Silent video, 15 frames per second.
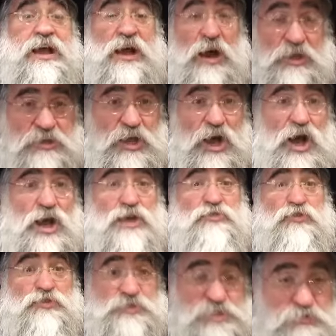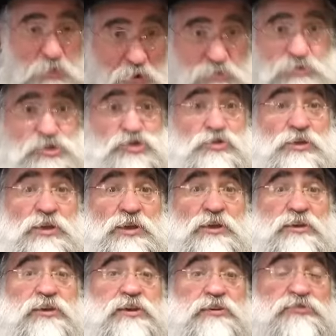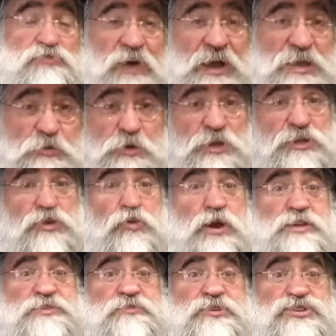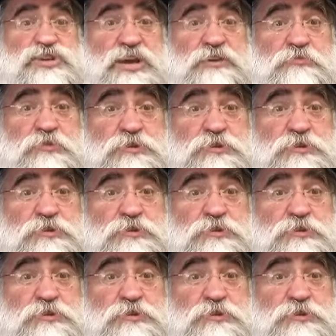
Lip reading: Alive spiritually, following in the ways of Hashem.